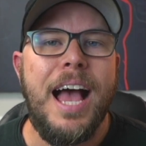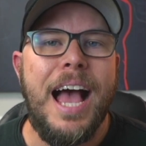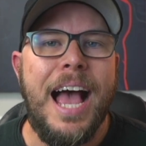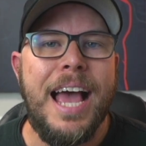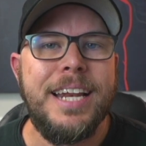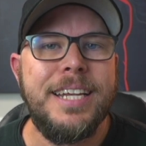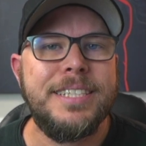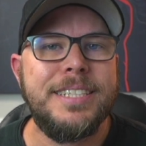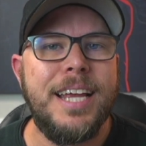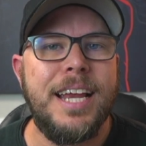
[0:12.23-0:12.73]
I
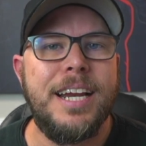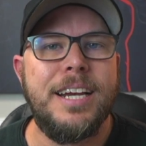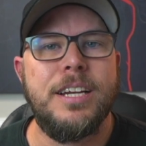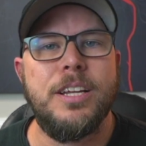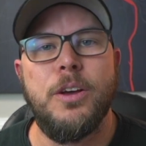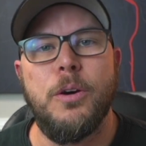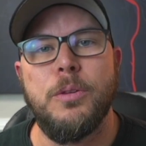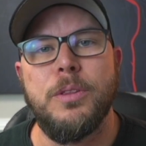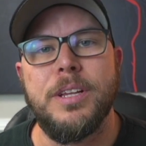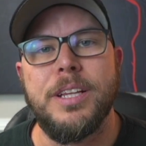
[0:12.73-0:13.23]
decided to
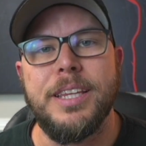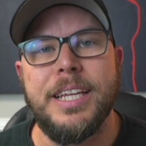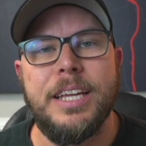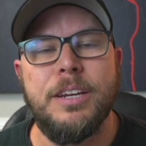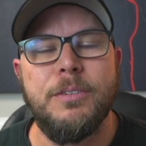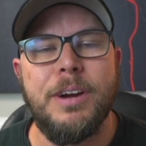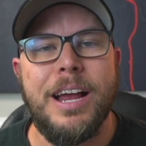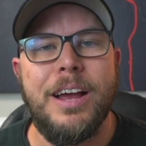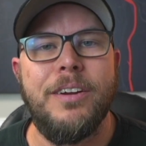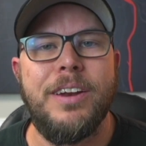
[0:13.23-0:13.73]
go the
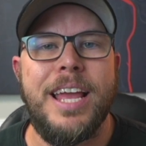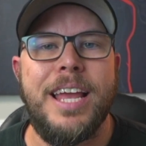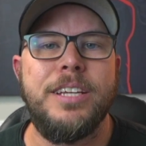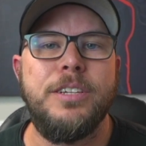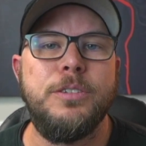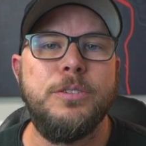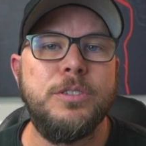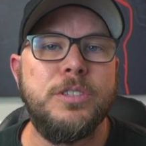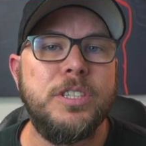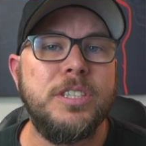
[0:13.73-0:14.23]
lean route
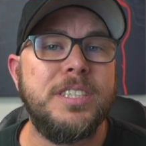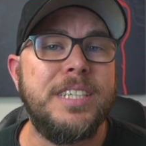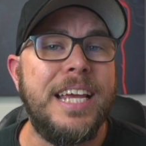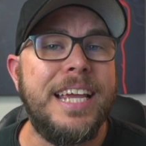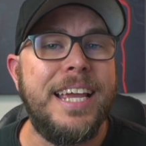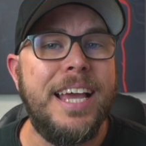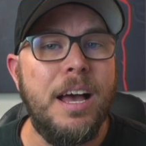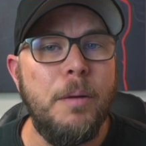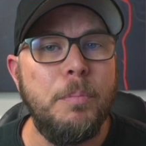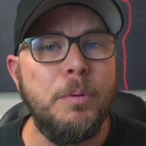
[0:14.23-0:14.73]
and use just a
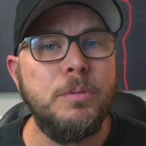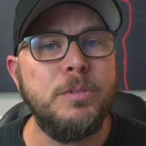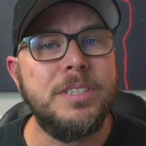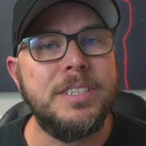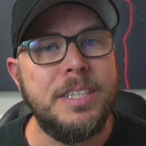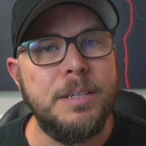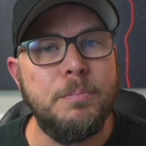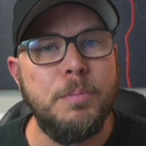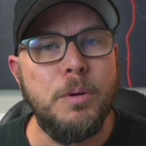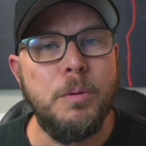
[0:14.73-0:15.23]
couple
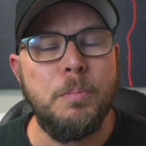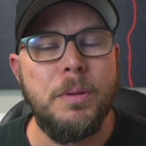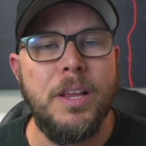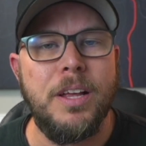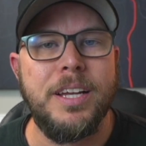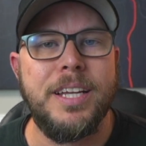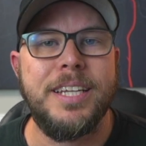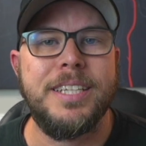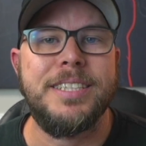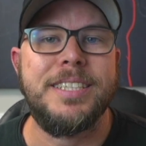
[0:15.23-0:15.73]
simple
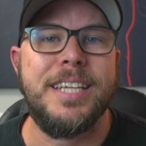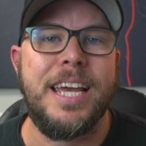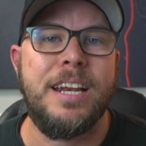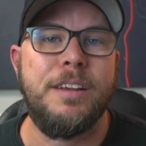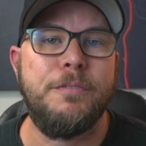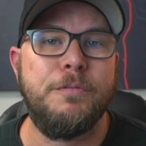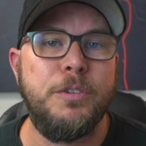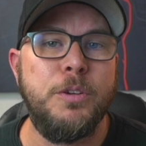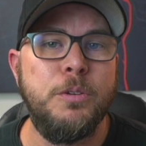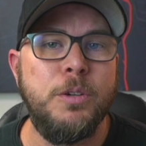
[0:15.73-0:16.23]
plugins and
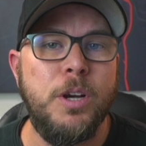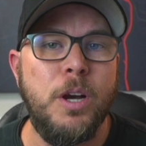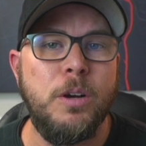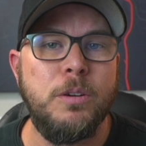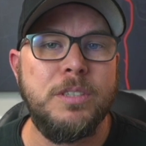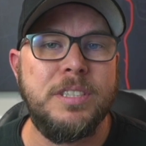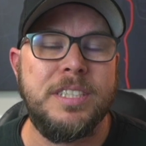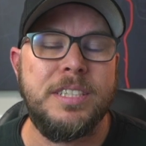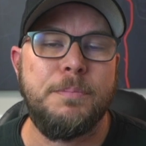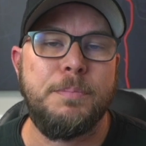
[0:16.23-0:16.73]
a few
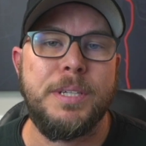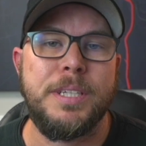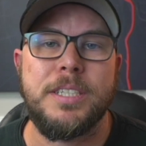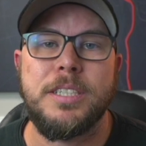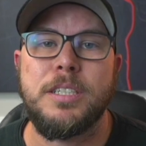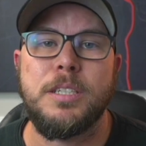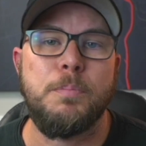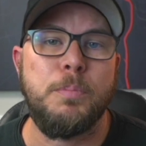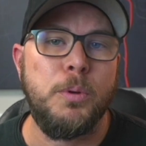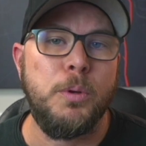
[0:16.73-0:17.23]
code
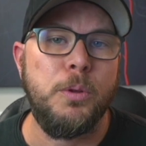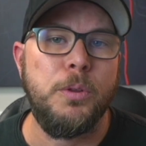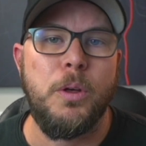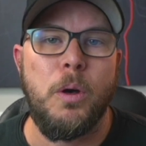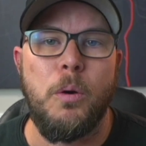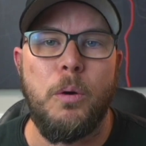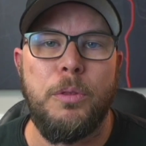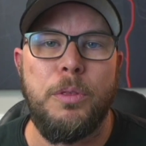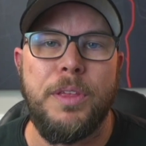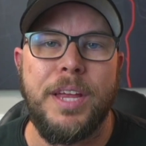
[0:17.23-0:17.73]
snippets to pull the
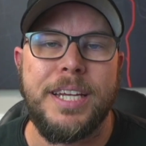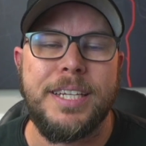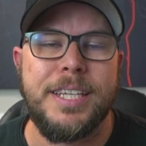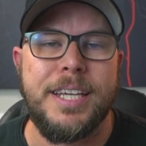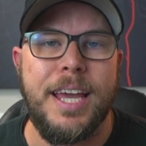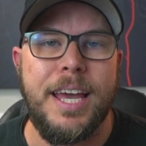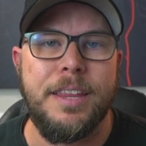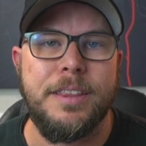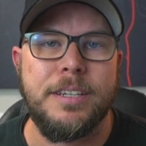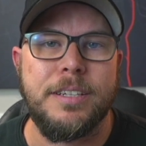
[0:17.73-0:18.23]
whole thing
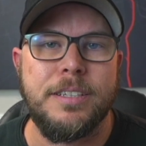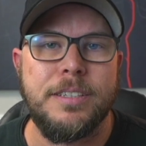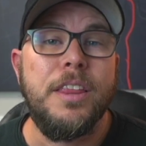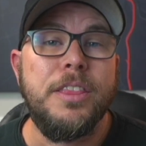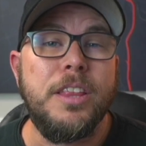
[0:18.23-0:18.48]
together.